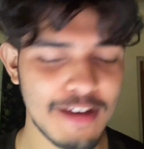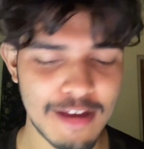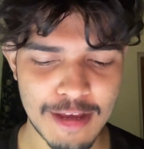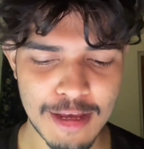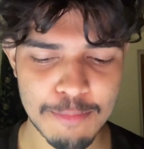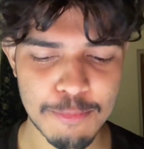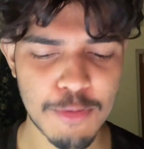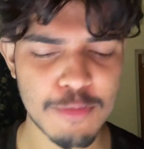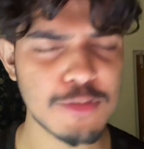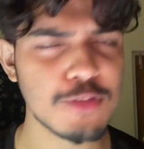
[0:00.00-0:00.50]

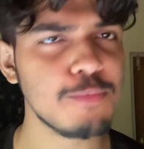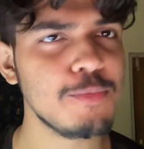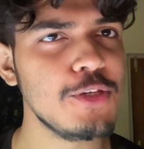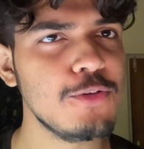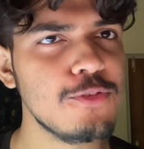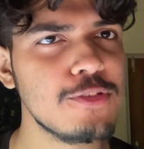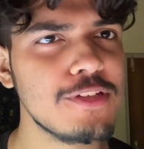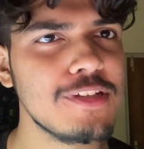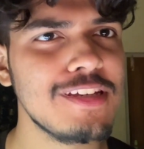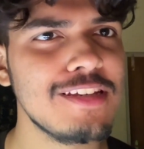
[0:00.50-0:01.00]
I'm going to be
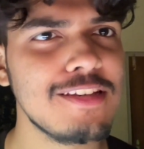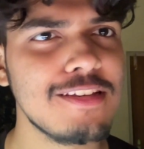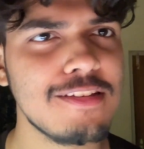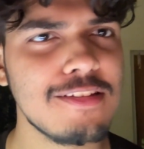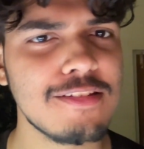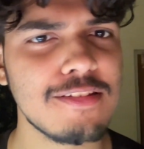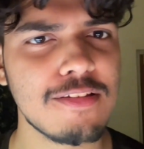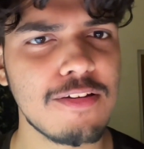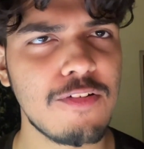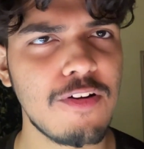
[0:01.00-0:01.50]

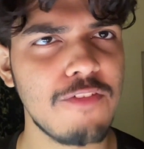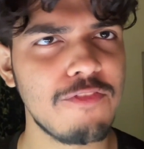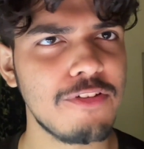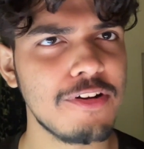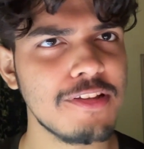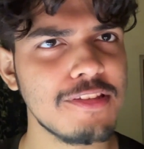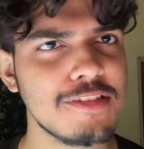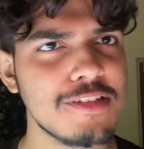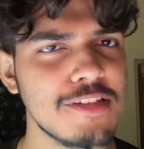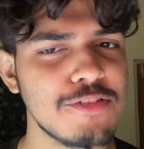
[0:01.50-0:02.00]
using
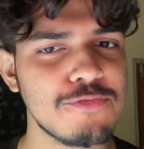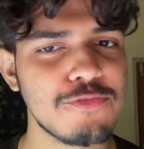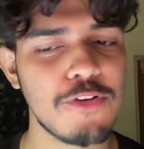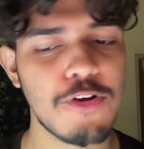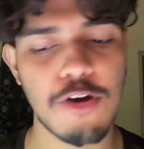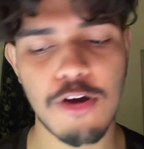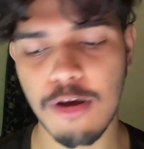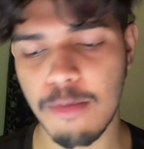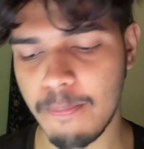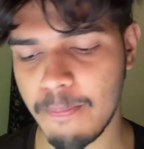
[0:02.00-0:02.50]
references
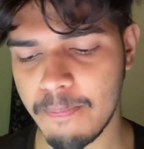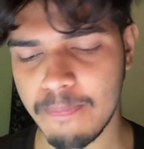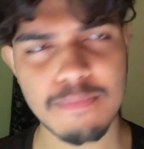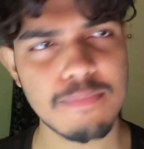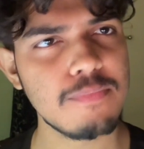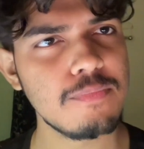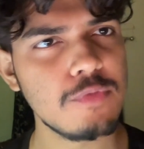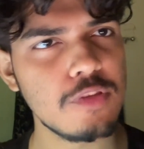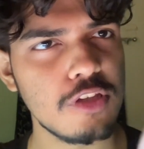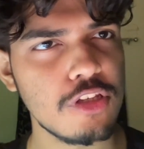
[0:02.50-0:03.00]
from
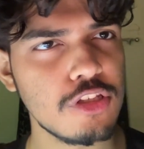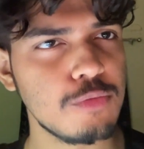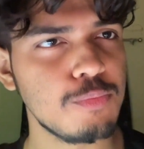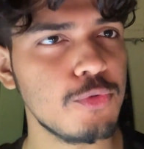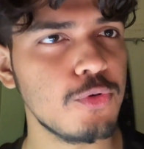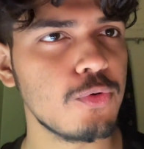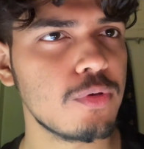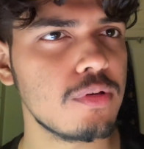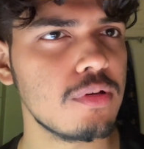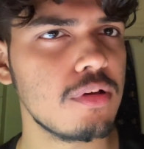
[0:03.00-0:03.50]
this
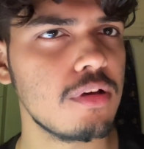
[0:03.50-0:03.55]
book.